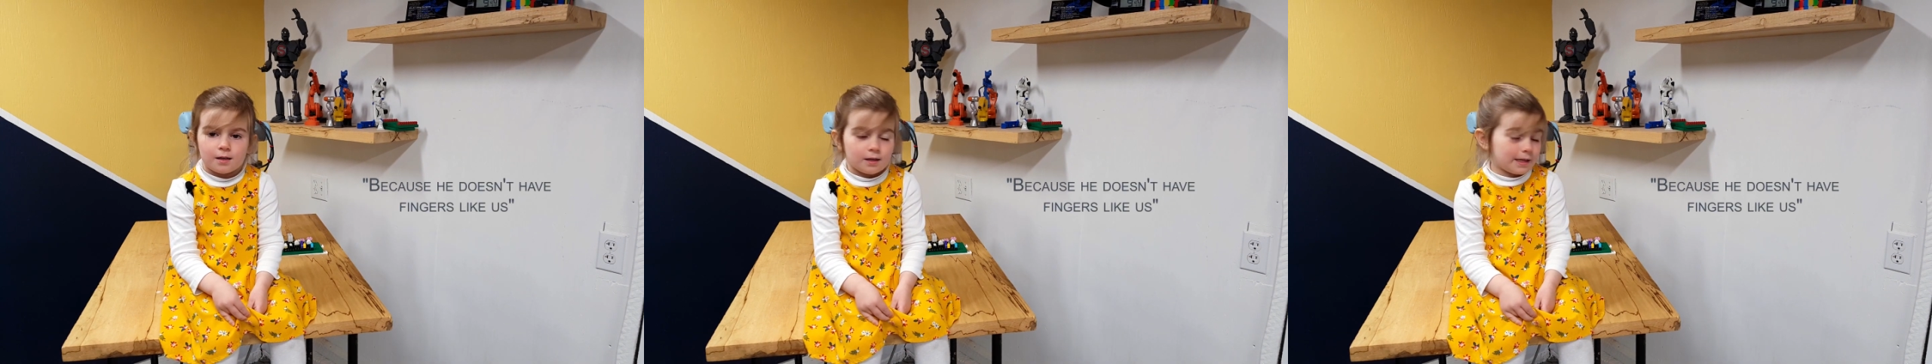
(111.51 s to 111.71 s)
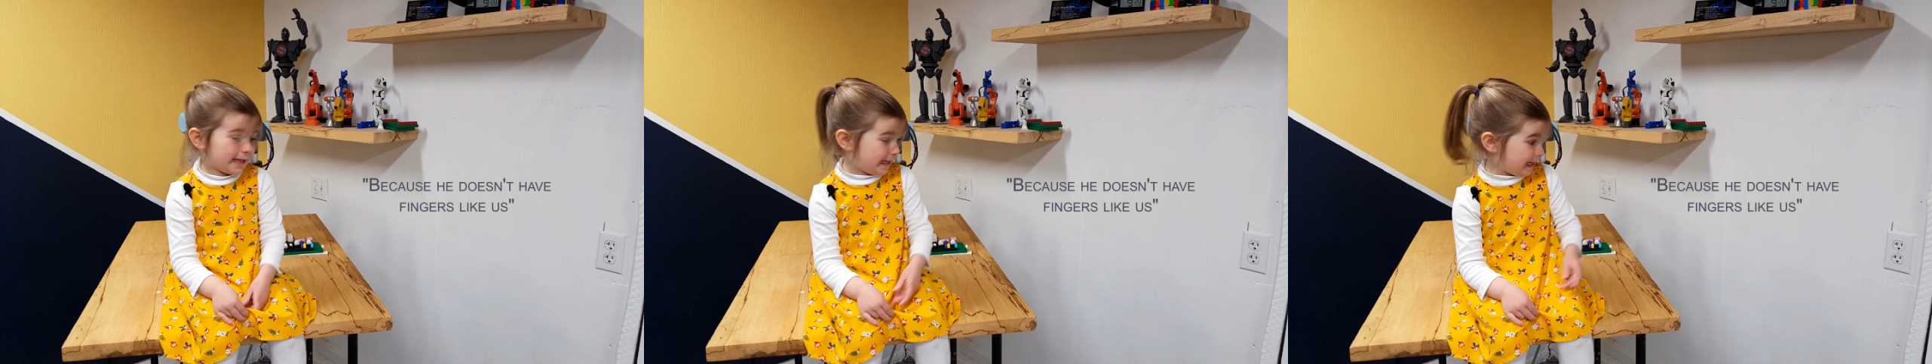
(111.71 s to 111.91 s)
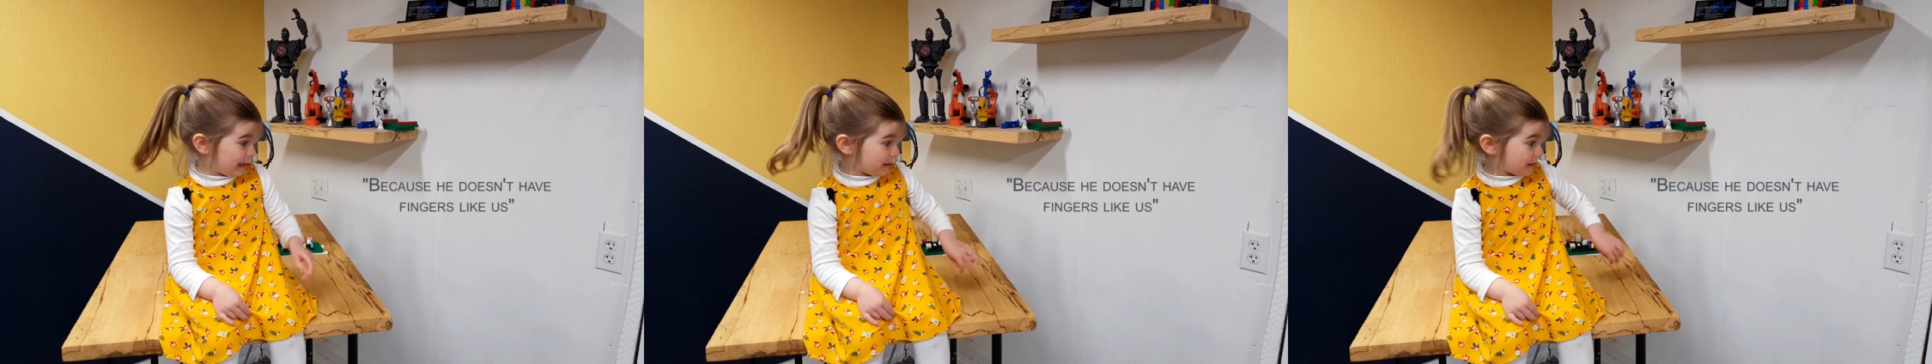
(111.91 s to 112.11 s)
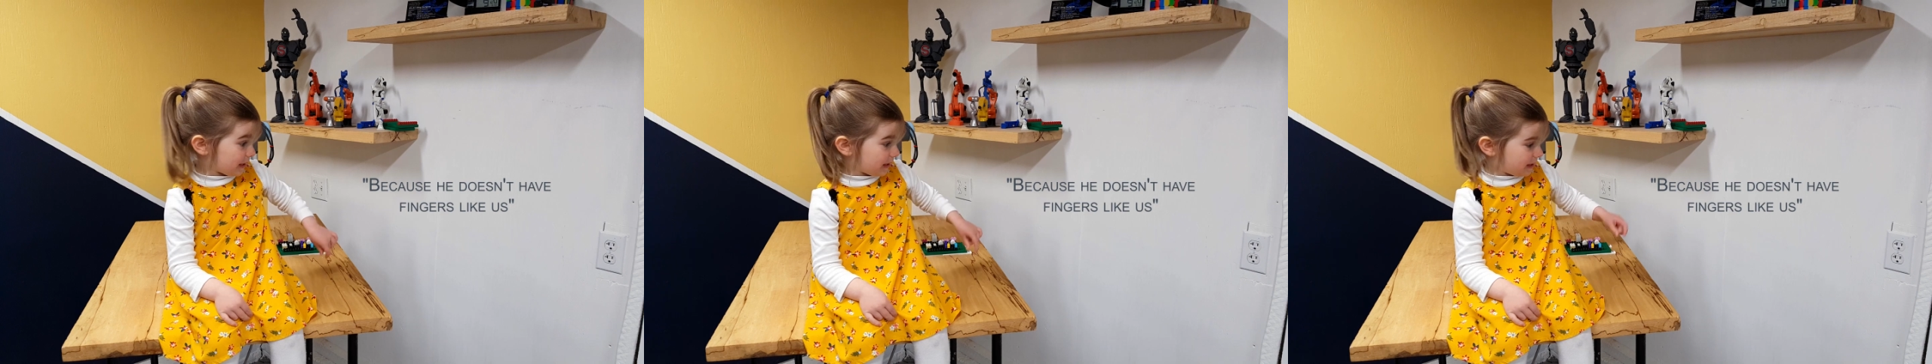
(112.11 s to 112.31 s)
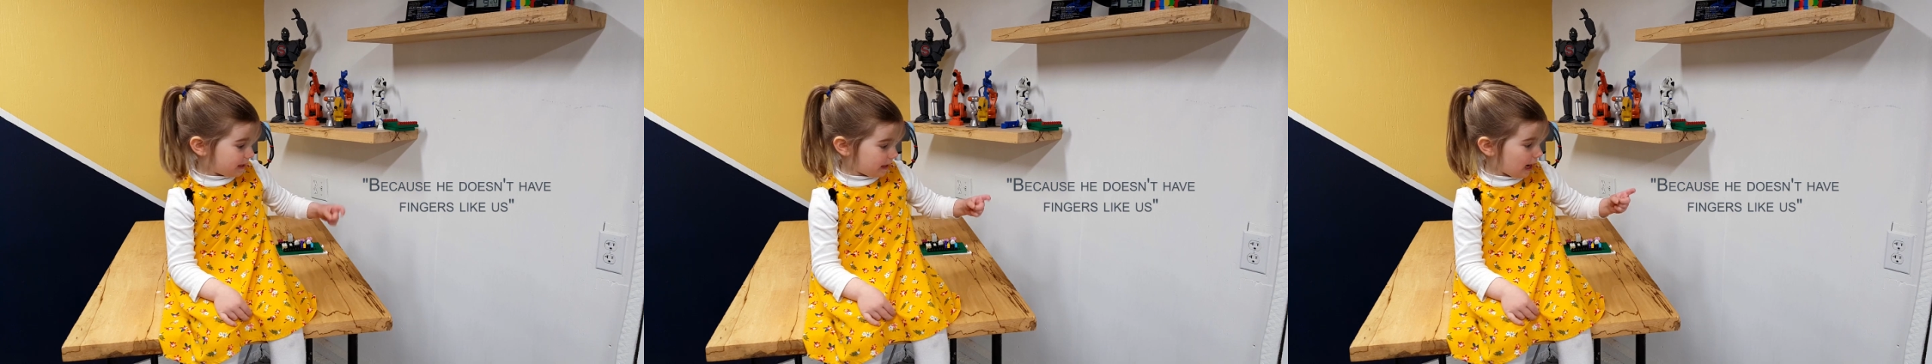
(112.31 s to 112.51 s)
he
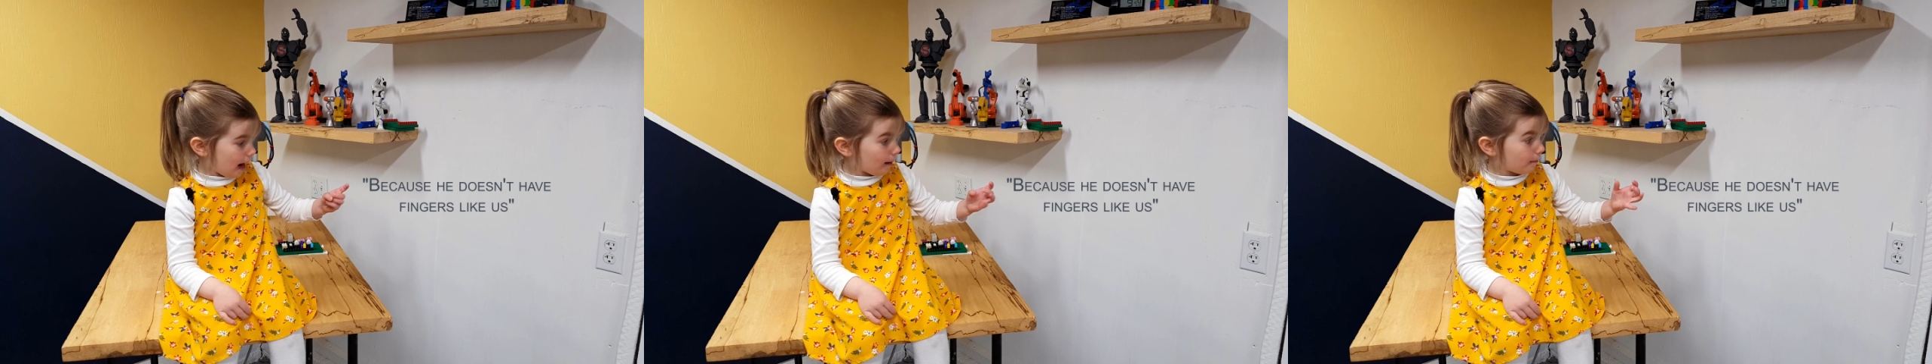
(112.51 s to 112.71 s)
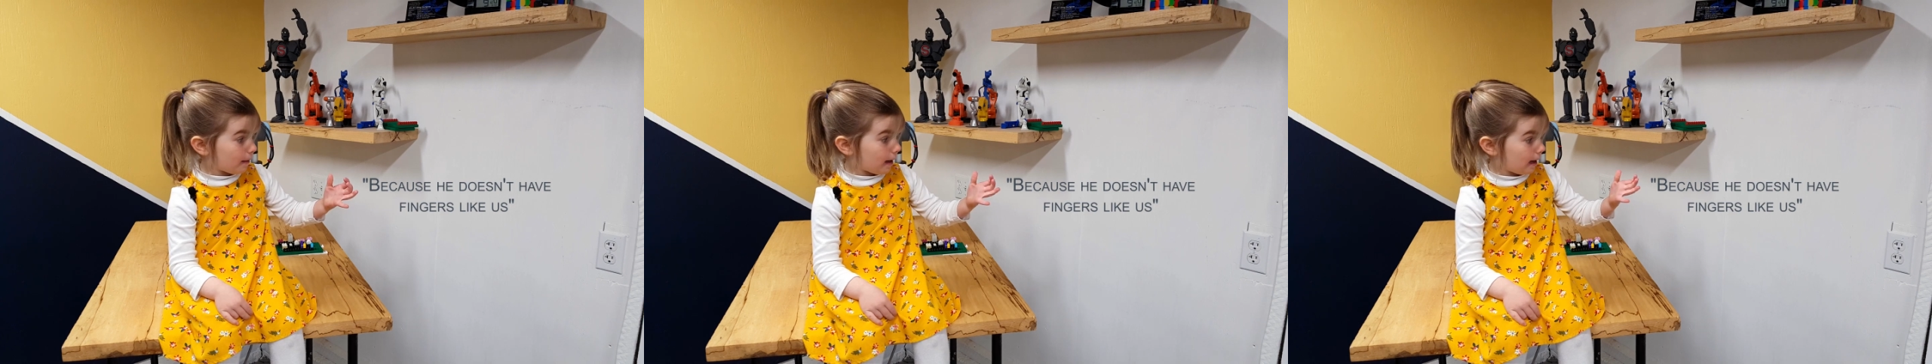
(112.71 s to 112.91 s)
doesn't have